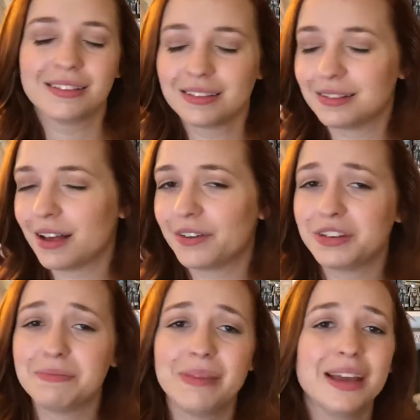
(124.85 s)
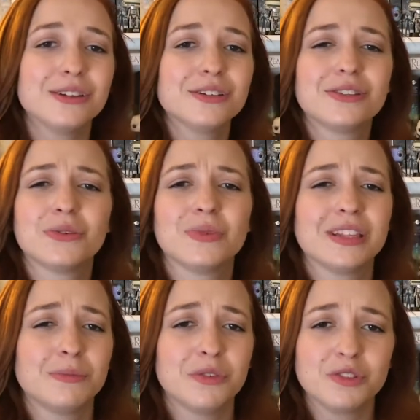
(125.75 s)
The lofty manners, the
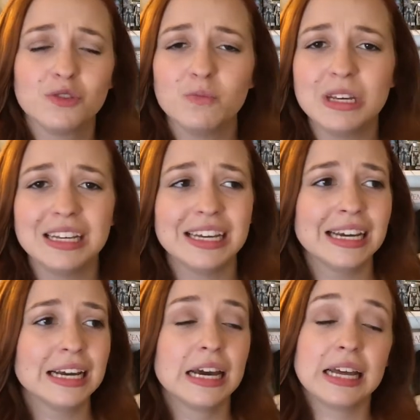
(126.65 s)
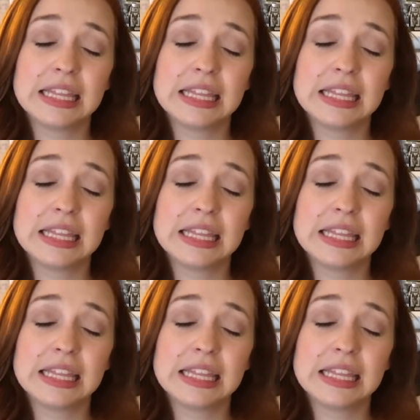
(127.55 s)
rhythm of speaking,